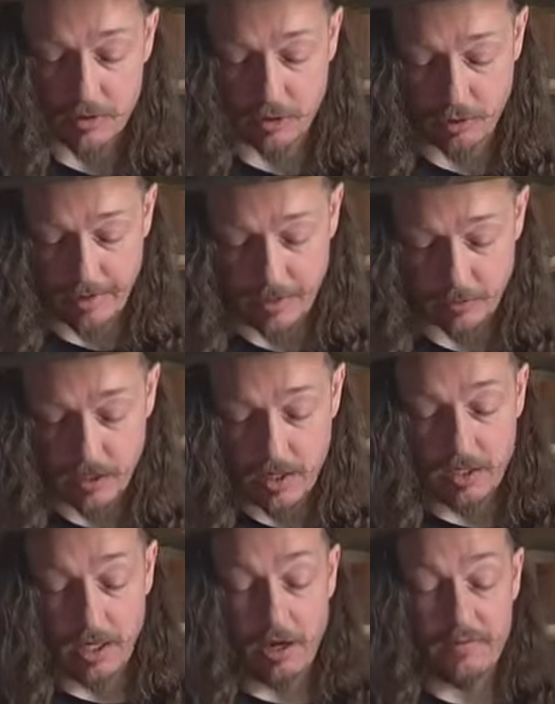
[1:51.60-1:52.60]
the crown.
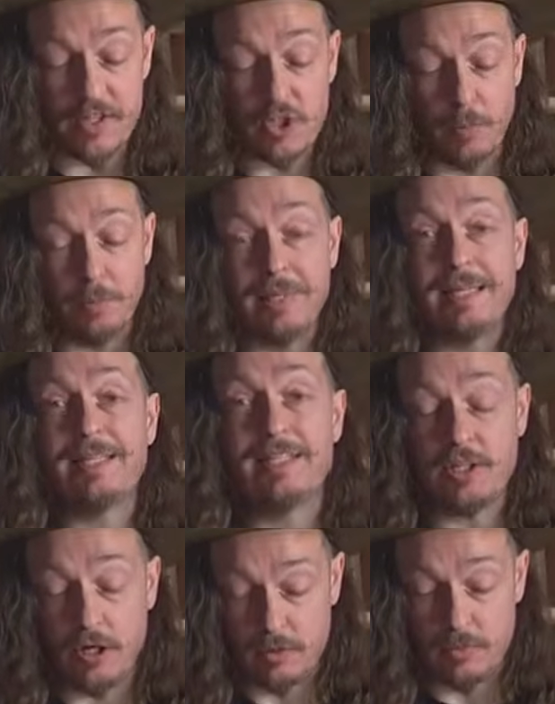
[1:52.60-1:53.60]
Now if it's completely
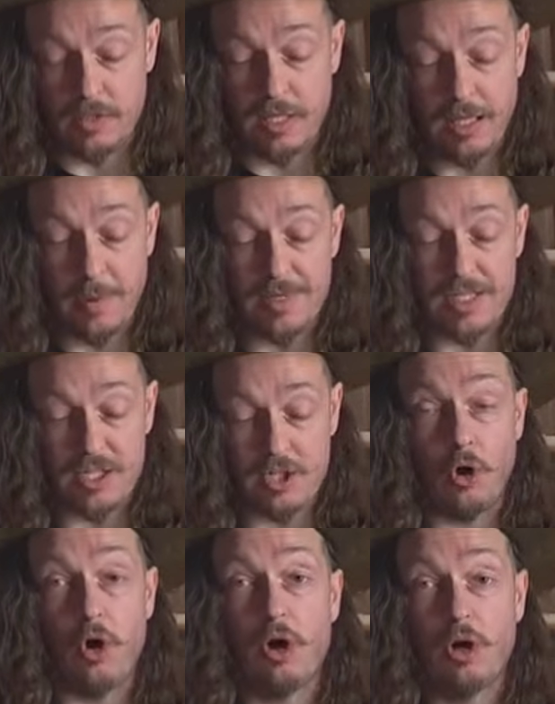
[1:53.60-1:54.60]
domed, that means it's
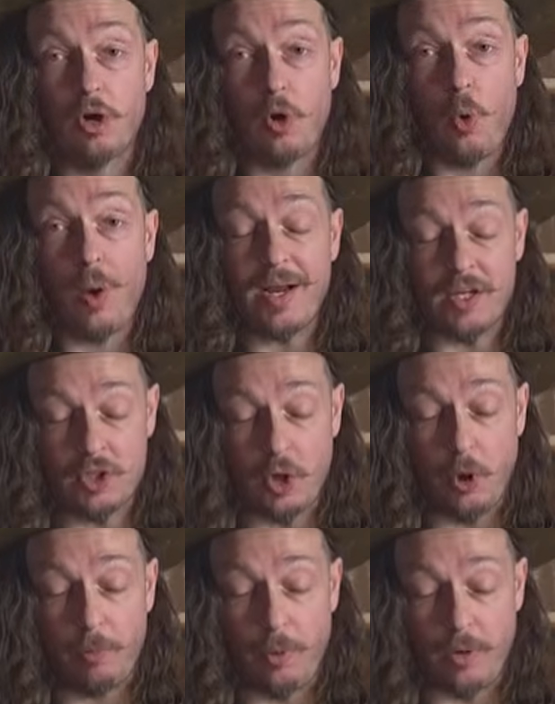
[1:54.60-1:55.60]
got quite a
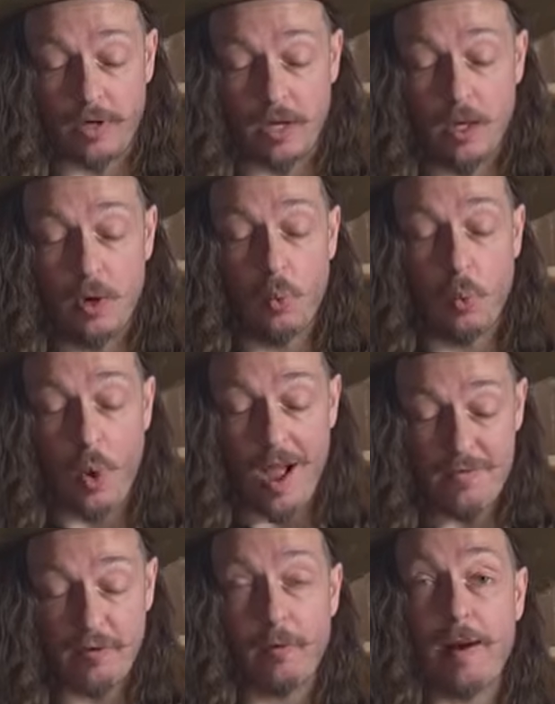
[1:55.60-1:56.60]
tall point.
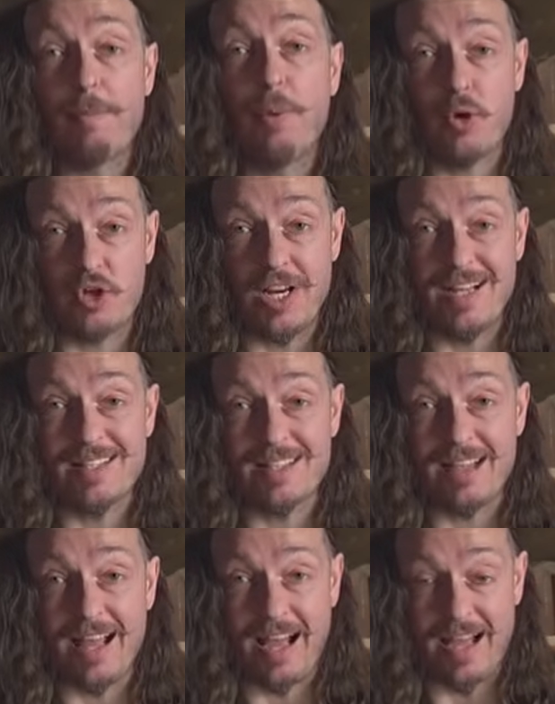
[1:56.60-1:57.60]
Whatever I push into
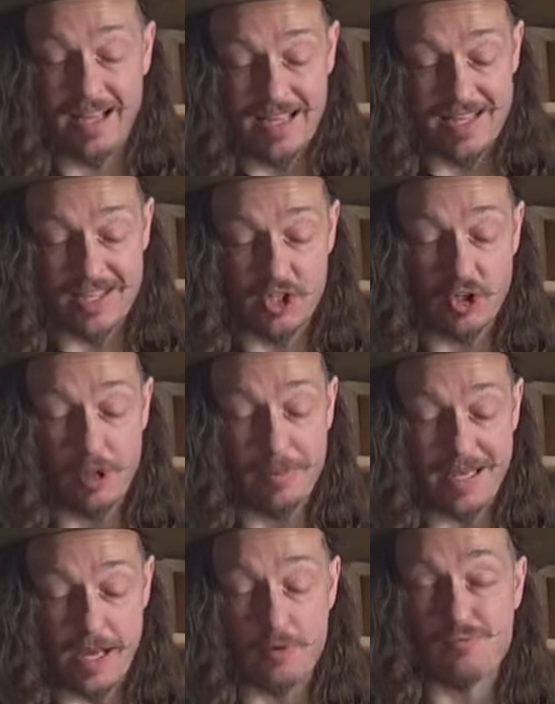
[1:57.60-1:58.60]
the hat is going to
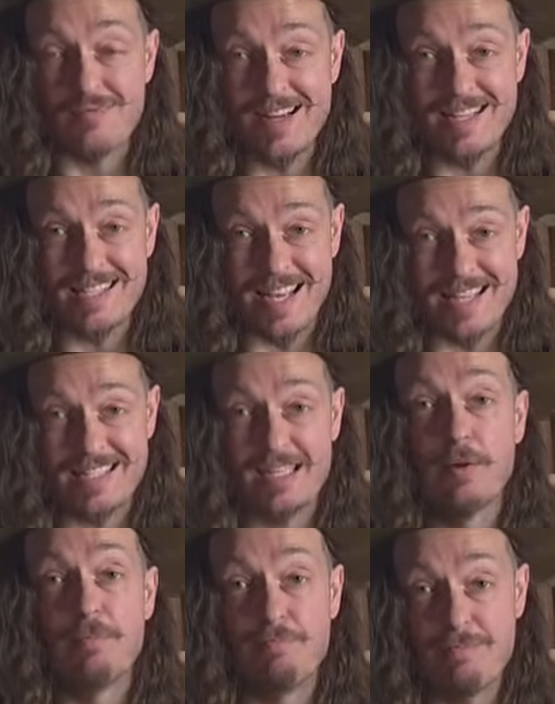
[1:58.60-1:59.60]
be a recessed
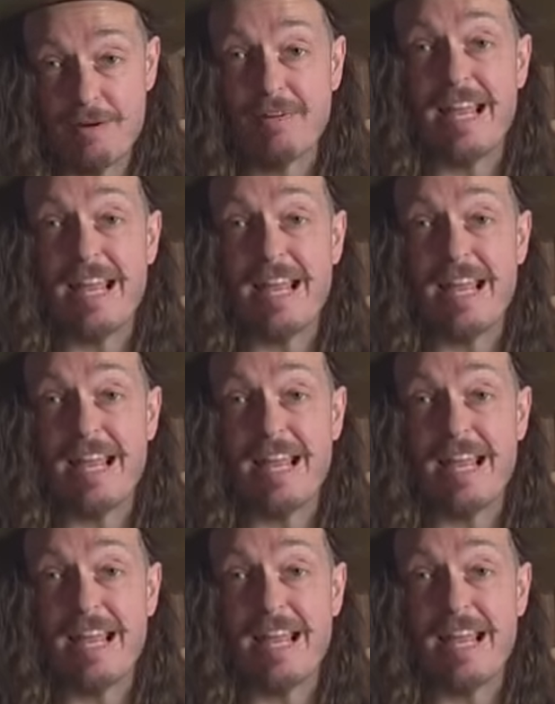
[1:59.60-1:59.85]
mirror